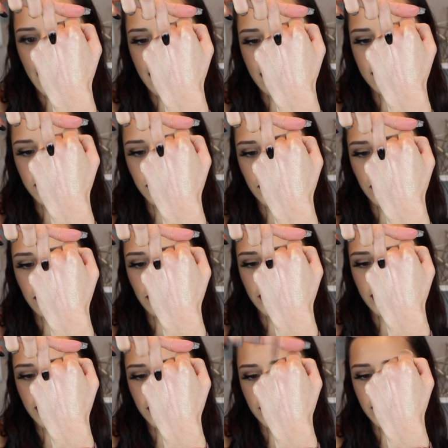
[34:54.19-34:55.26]
and this one over
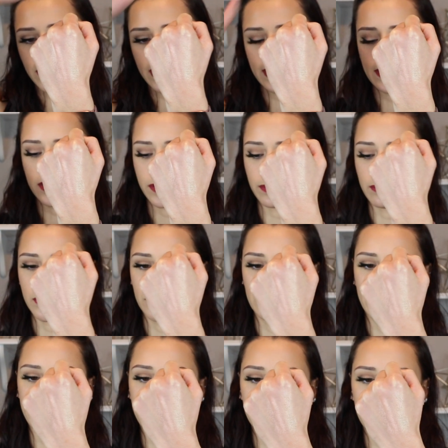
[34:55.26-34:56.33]
here is
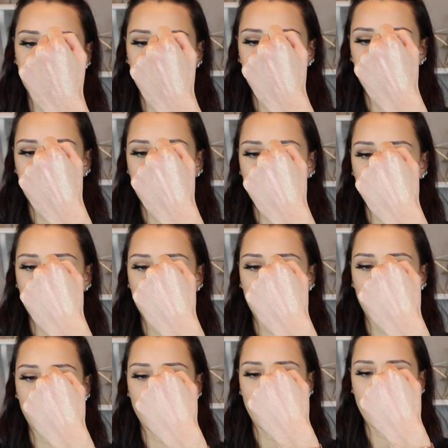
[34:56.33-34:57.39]
Moonlight. They
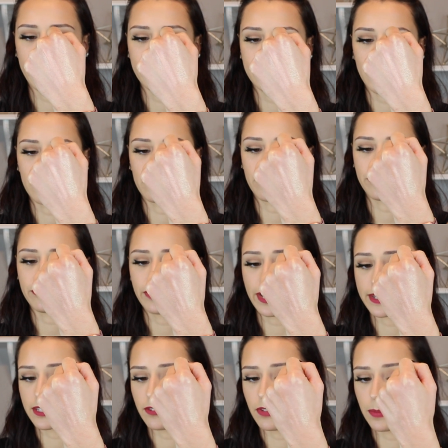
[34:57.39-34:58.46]
are nice and
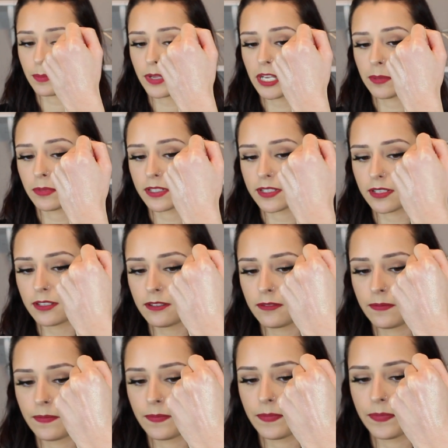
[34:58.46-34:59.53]
reflective and pigmented.
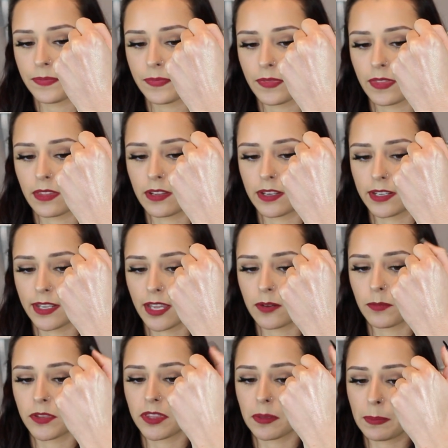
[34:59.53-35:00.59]
Again,
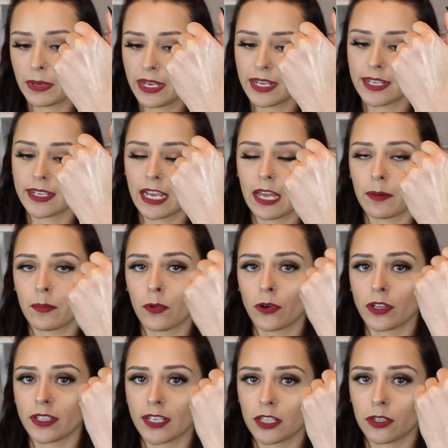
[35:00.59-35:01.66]
with the pink and more
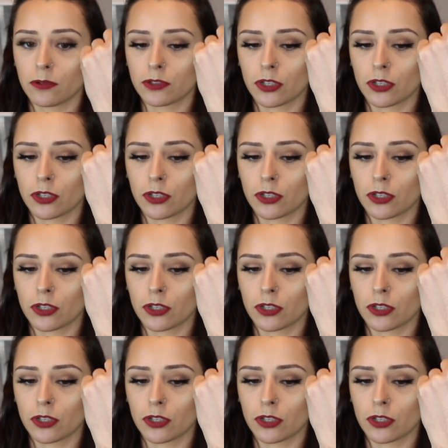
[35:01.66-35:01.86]
yellow